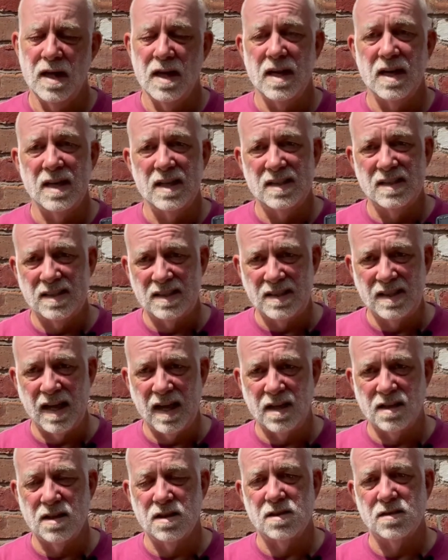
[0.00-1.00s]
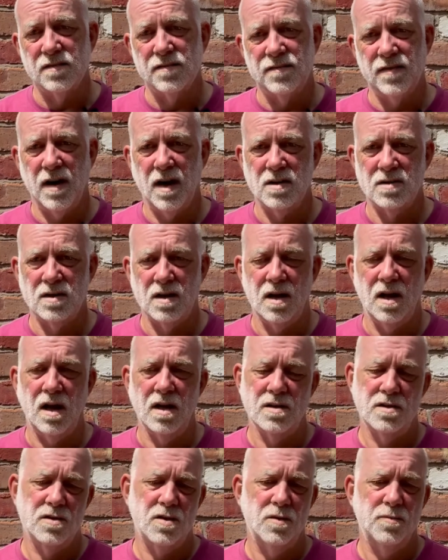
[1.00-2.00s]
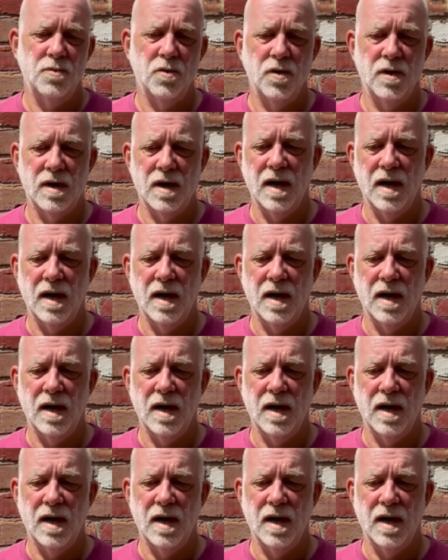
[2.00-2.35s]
addicted to fast glass, 2.8,